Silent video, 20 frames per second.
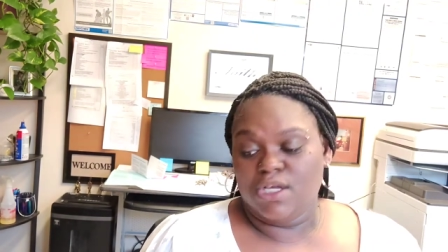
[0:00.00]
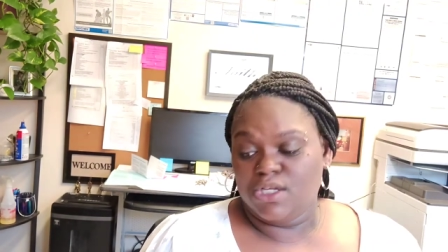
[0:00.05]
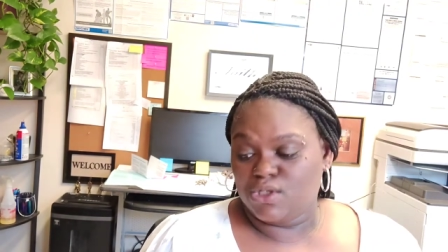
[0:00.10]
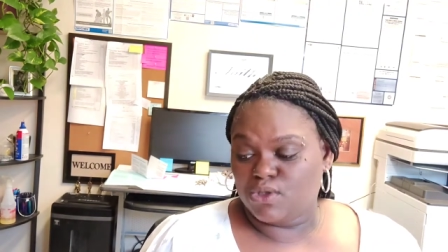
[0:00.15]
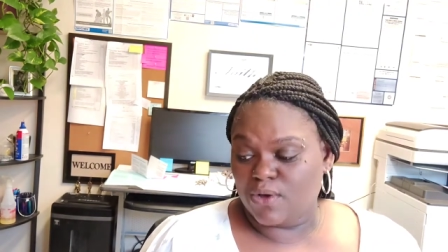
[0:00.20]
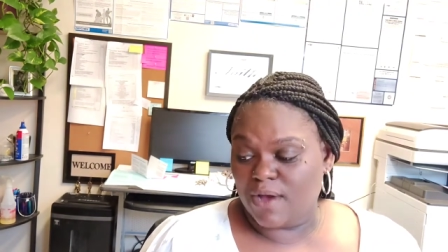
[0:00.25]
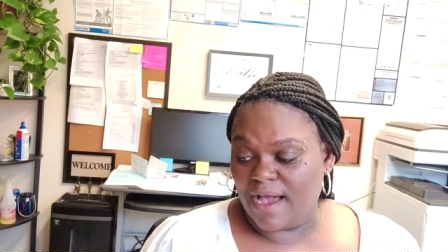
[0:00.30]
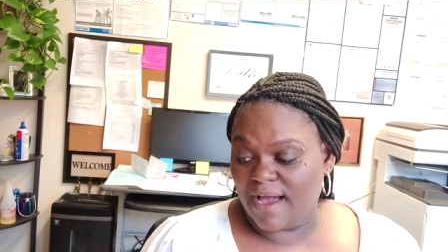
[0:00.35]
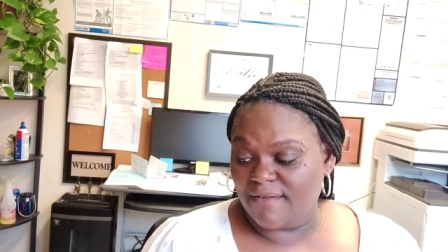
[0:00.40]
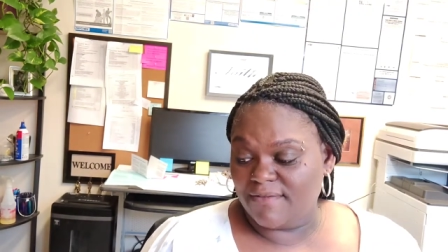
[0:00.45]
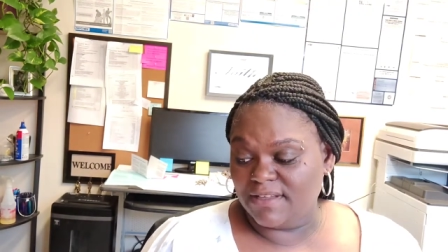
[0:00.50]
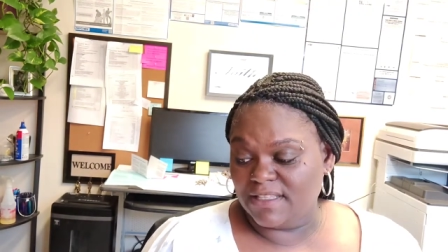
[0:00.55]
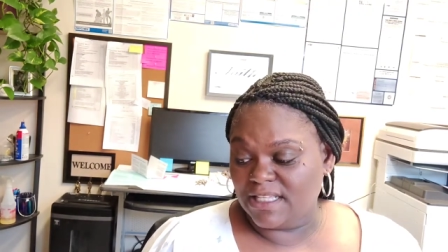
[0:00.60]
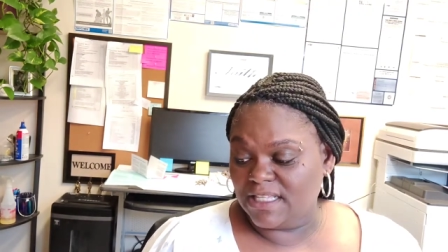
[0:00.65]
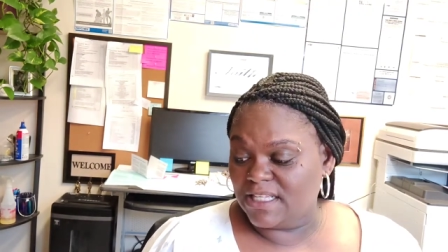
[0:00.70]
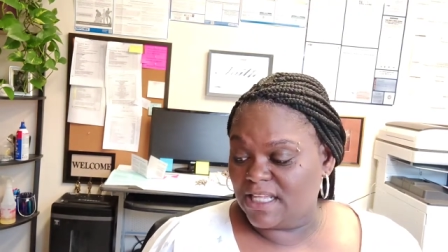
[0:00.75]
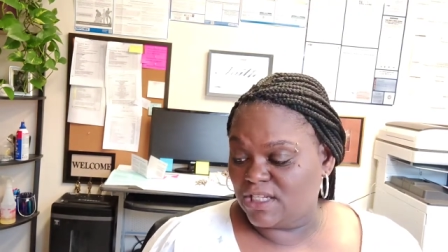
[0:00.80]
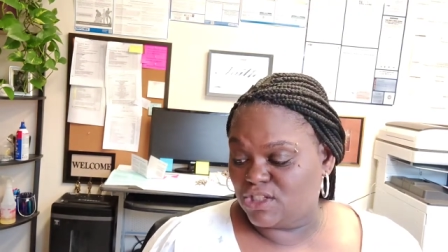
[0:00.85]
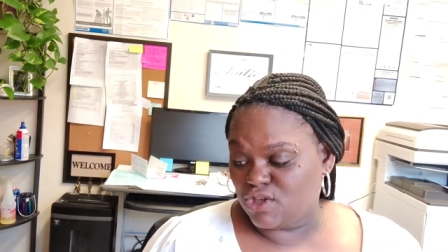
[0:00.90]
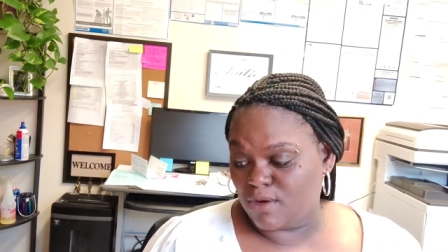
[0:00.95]
So
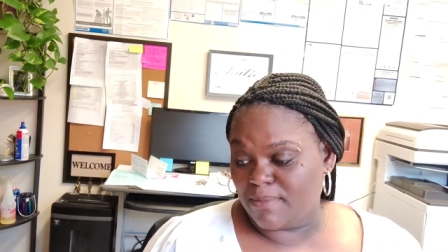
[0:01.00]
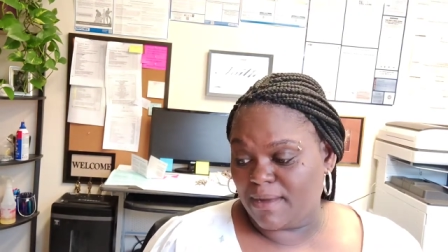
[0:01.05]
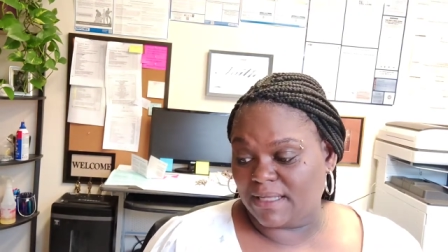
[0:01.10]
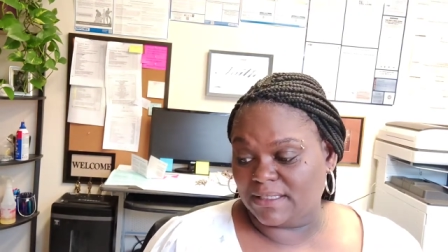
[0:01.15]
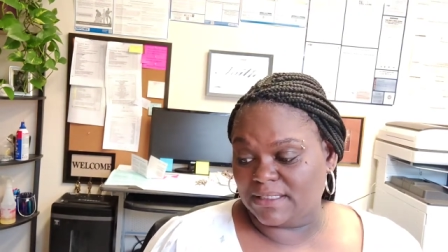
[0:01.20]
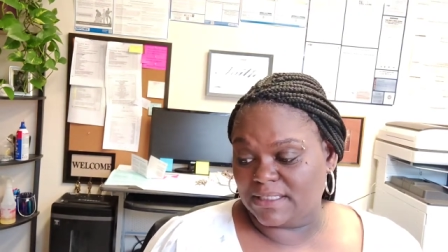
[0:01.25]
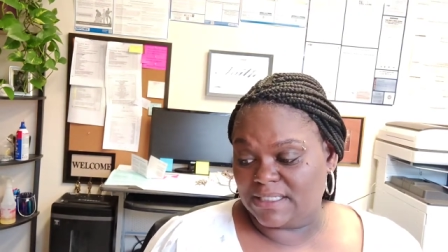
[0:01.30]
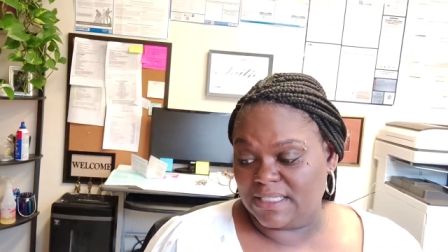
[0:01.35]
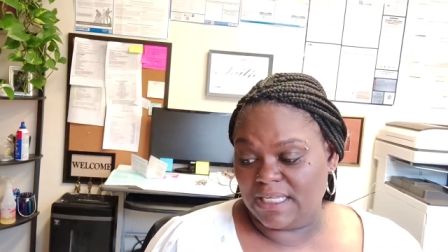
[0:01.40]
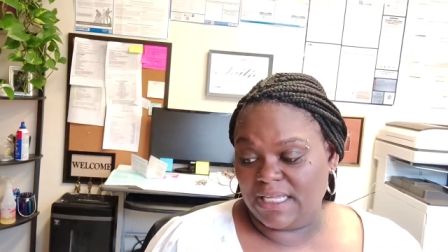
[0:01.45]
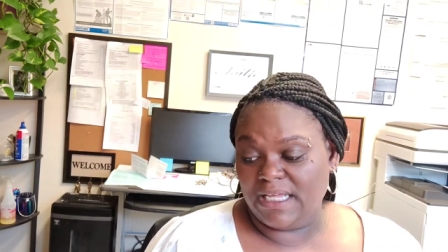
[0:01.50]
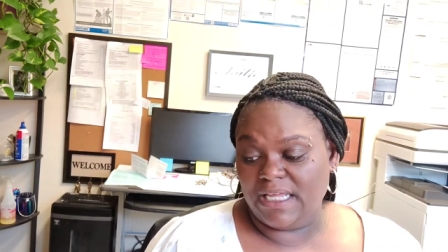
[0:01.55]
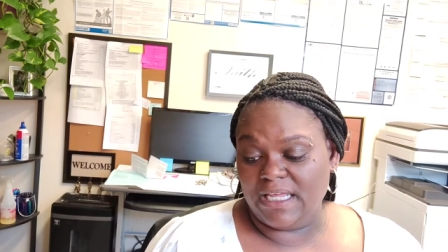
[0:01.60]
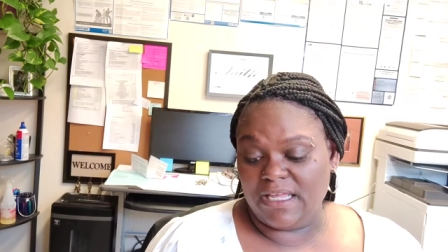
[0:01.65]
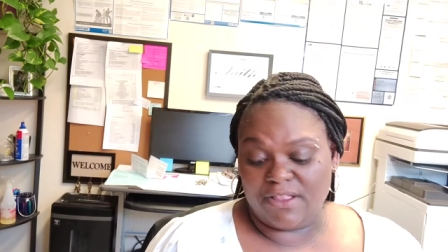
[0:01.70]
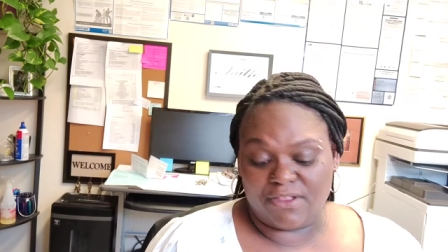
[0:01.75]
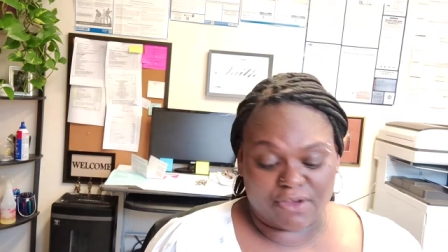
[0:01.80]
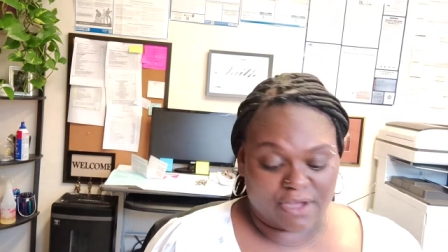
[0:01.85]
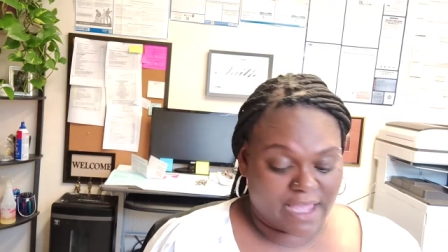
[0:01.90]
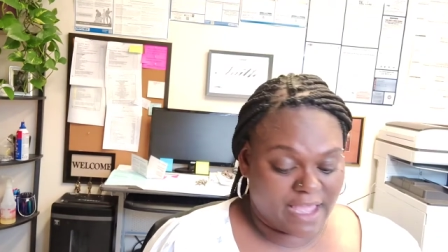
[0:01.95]
everything that you're about to see
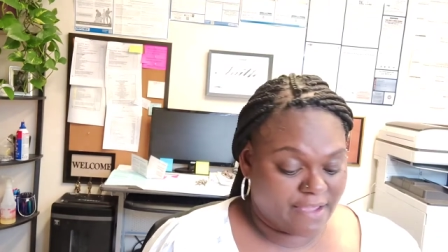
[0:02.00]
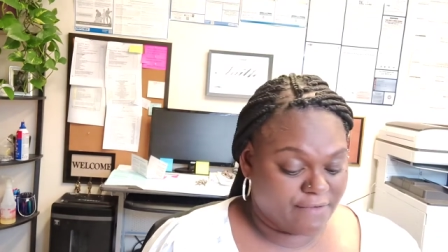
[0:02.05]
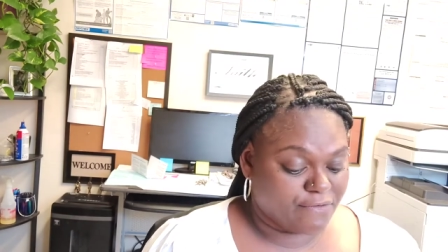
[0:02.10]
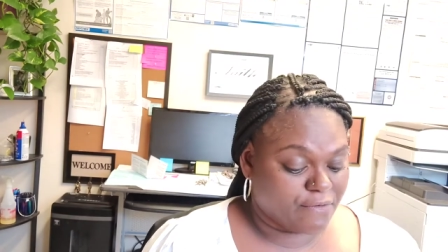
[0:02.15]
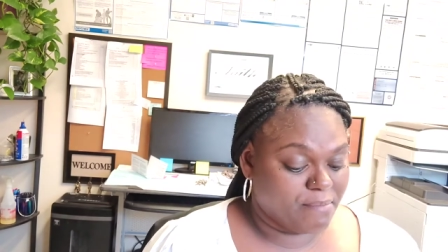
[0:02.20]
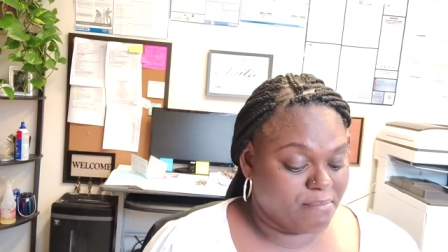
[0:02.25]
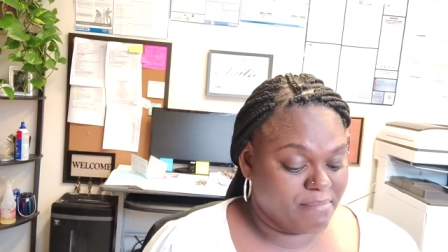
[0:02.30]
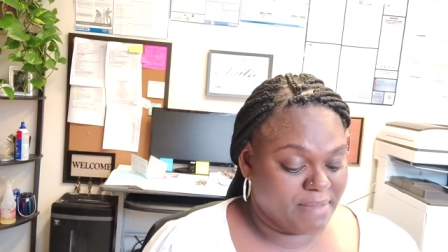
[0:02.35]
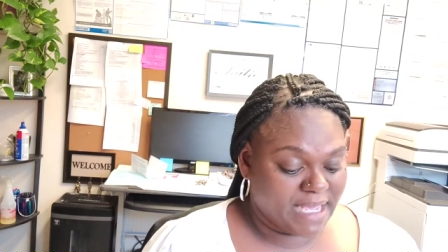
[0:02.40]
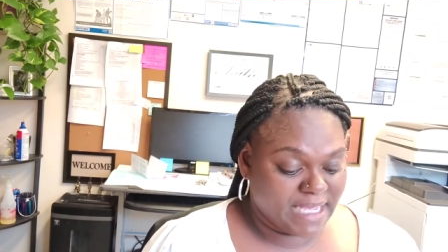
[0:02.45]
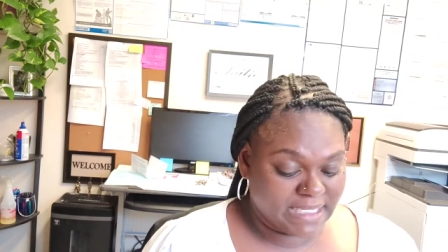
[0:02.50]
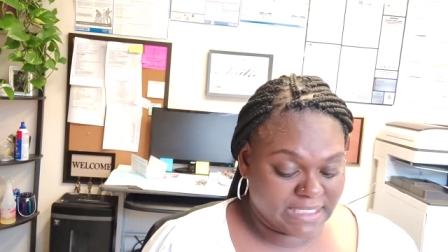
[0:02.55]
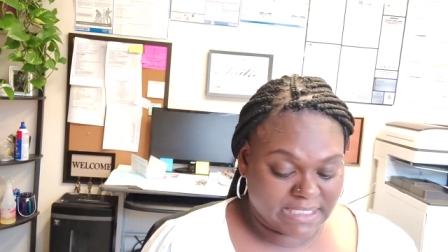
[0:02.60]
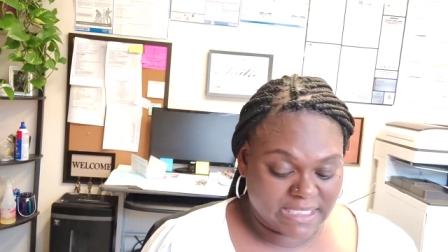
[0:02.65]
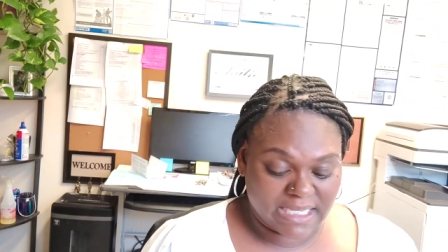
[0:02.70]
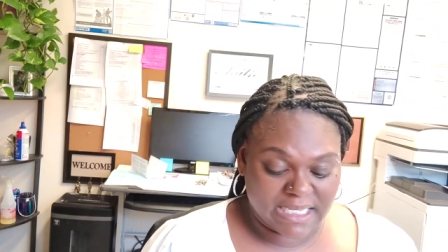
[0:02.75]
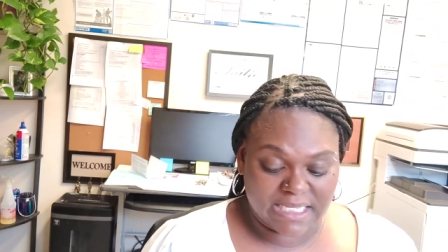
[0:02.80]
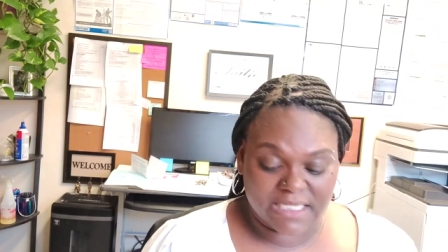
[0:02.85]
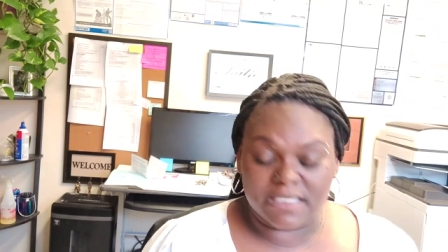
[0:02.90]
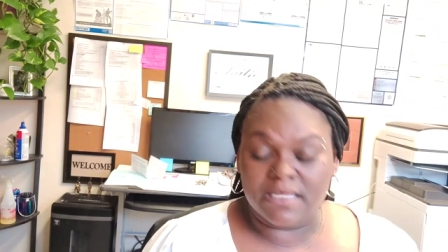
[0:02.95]
either came from
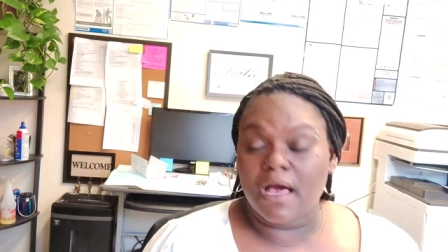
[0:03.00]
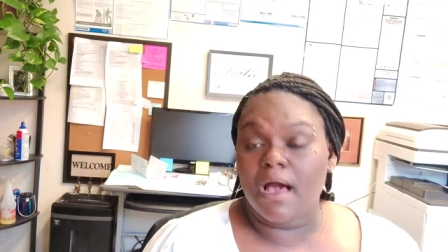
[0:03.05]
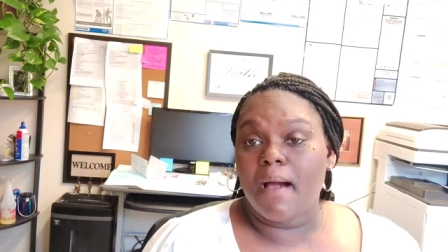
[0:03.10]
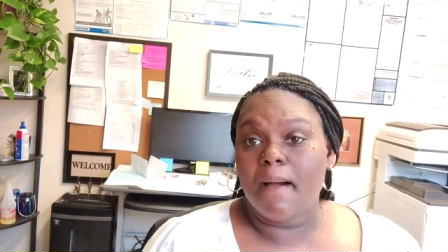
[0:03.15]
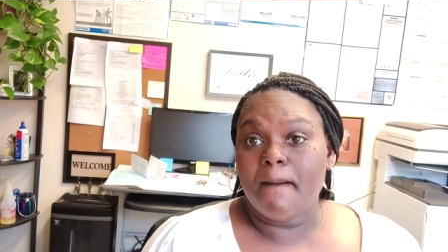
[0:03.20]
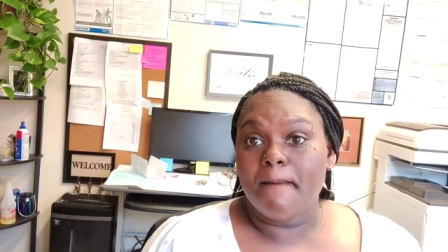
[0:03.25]
Macy's,